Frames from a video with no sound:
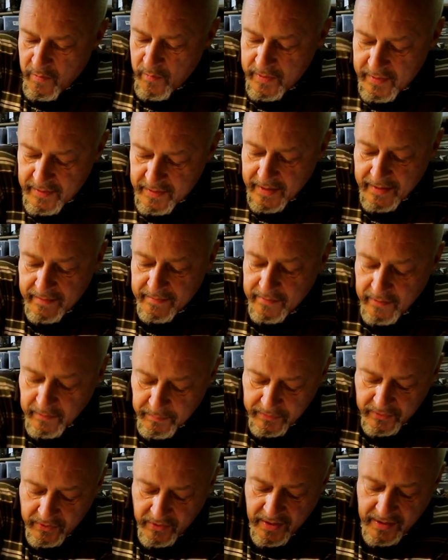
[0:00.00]
with that
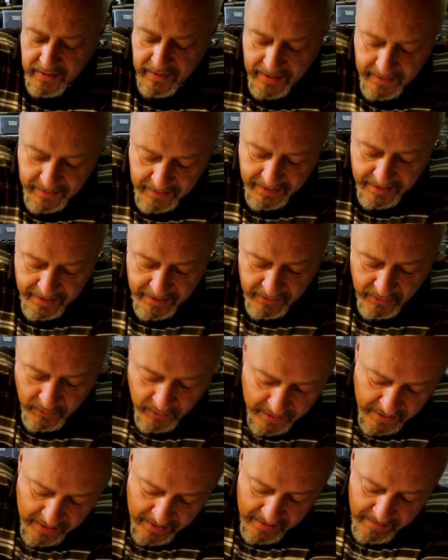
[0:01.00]
substrate and here you
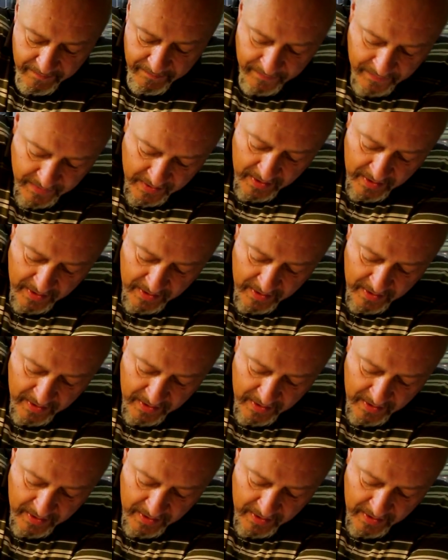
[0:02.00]
can